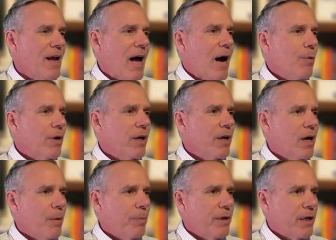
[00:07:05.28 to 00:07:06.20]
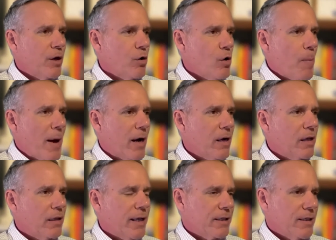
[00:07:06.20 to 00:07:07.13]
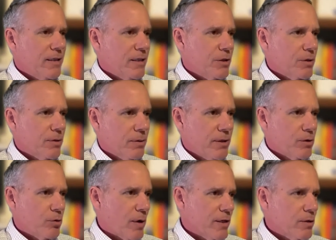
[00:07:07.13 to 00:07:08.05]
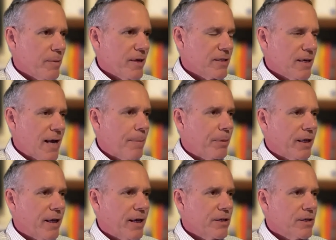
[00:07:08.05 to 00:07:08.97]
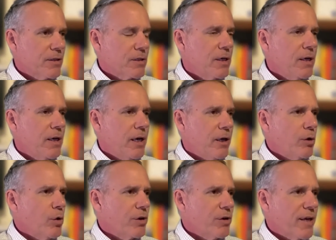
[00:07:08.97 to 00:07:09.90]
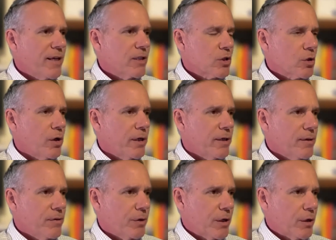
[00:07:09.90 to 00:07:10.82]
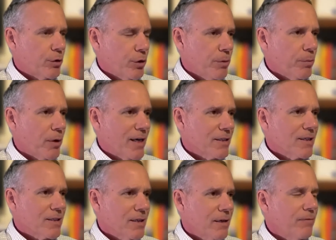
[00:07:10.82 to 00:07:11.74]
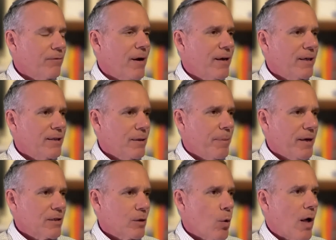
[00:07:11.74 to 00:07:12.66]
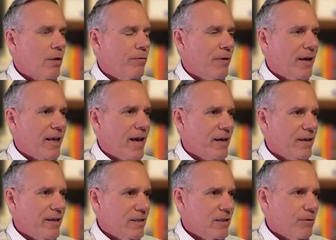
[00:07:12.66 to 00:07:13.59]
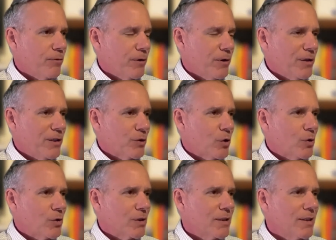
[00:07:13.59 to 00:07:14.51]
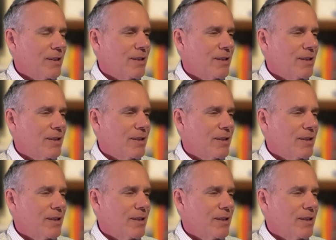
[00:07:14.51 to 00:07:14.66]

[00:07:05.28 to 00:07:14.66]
How would a company go about collecting these resumes and applications in order to get started in the recruiting process and finding the best qualified candidates to fill these roles?